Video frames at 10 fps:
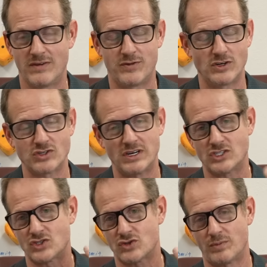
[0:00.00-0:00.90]
If you're trying to
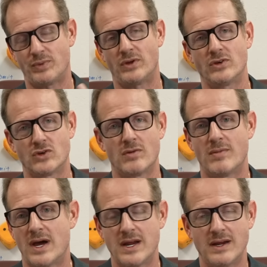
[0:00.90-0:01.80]
triple your
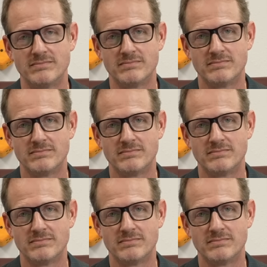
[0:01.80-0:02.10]
money,